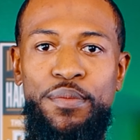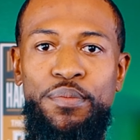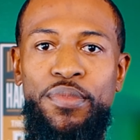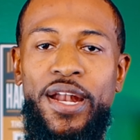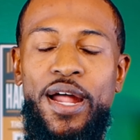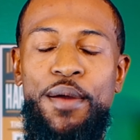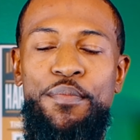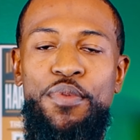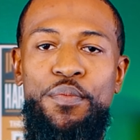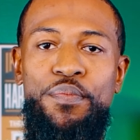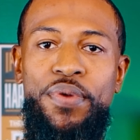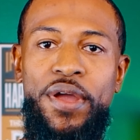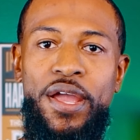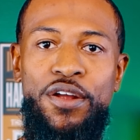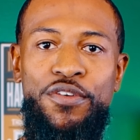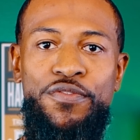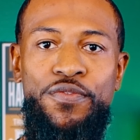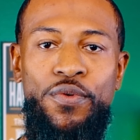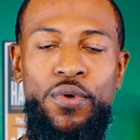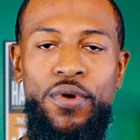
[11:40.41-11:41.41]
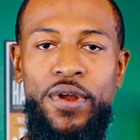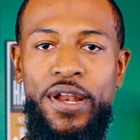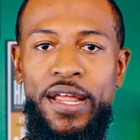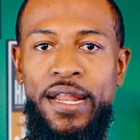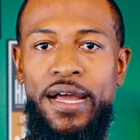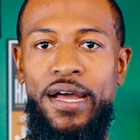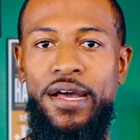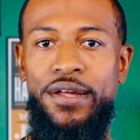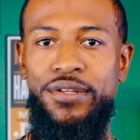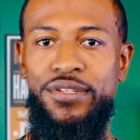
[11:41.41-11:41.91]
but I'm prepared for it
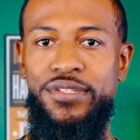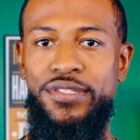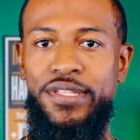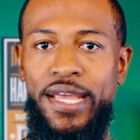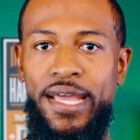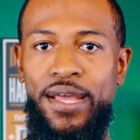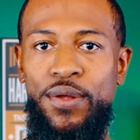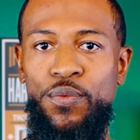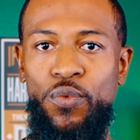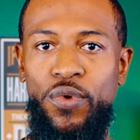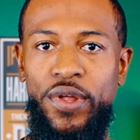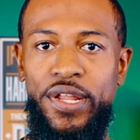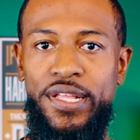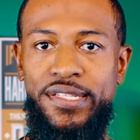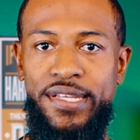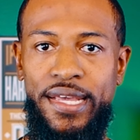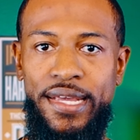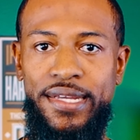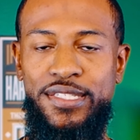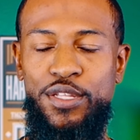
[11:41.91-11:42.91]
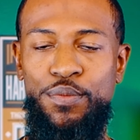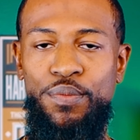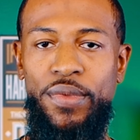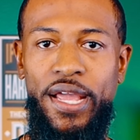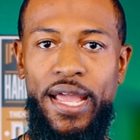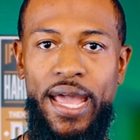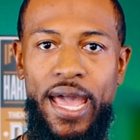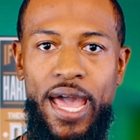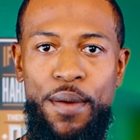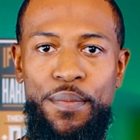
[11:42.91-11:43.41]
and I understand what it takes to
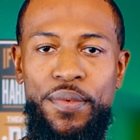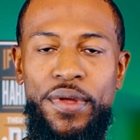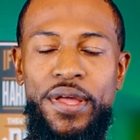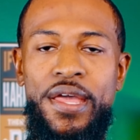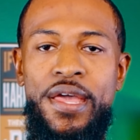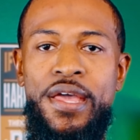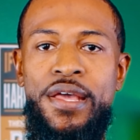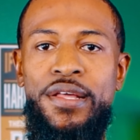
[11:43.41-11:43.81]
make it happen.